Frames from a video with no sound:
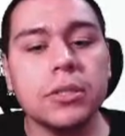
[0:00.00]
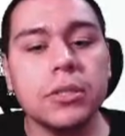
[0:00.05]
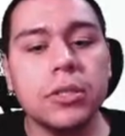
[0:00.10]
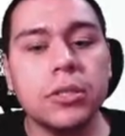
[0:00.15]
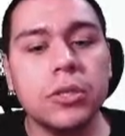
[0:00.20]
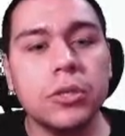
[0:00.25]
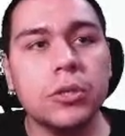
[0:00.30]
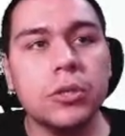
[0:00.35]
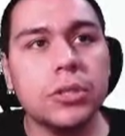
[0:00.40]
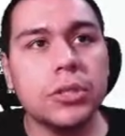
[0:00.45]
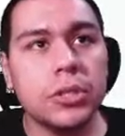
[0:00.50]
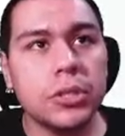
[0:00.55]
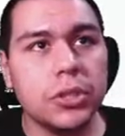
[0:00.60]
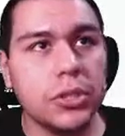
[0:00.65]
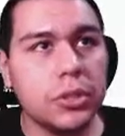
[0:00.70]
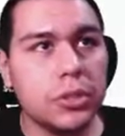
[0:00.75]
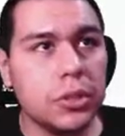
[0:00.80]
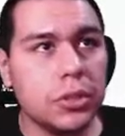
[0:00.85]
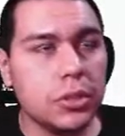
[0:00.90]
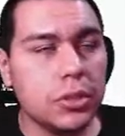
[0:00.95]

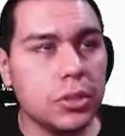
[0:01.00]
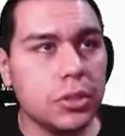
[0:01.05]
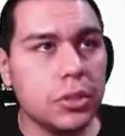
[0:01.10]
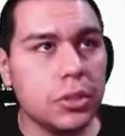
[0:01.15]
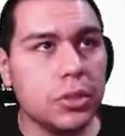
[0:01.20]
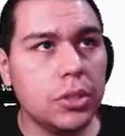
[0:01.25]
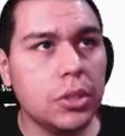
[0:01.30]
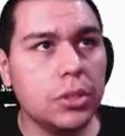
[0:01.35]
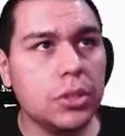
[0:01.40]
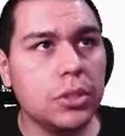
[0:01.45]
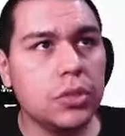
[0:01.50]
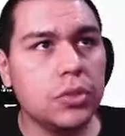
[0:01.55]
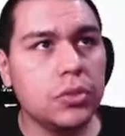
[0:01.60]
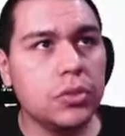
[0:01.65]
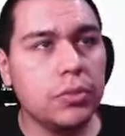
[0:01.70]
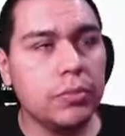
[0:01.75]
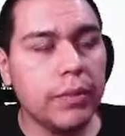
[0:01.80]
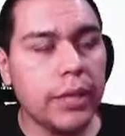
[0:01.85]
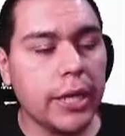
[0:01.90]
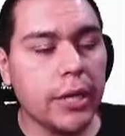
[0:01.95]
closest
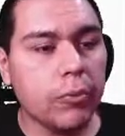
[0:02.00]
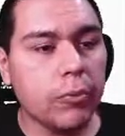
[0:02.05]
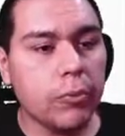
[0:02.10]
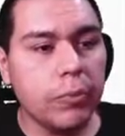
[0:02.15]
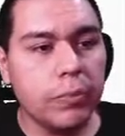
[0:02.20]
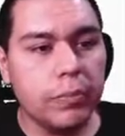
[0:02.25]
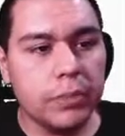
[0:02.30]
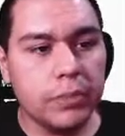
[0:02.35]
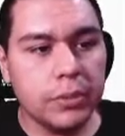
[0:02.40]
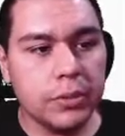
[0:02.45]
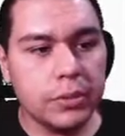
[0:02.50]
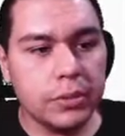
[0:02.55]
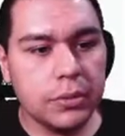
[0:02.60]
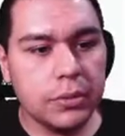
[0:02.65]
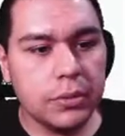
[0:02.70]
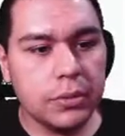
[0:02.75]
to my groups.